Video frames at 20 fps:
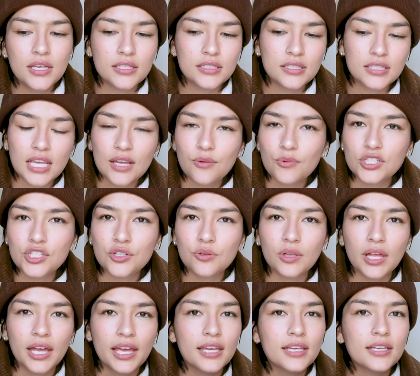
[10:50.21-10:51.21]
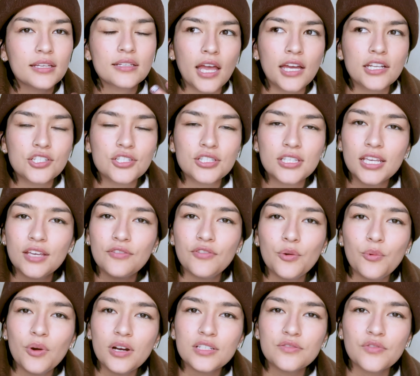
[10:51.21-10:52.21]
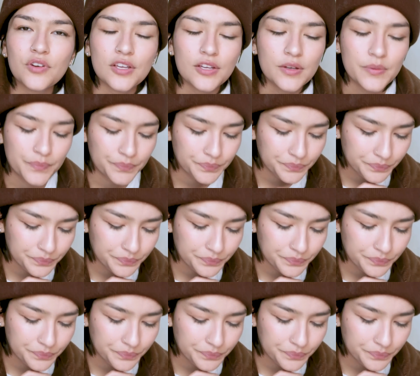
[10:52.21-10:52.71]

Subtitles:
seeing what you like, and just seeing if it works for you.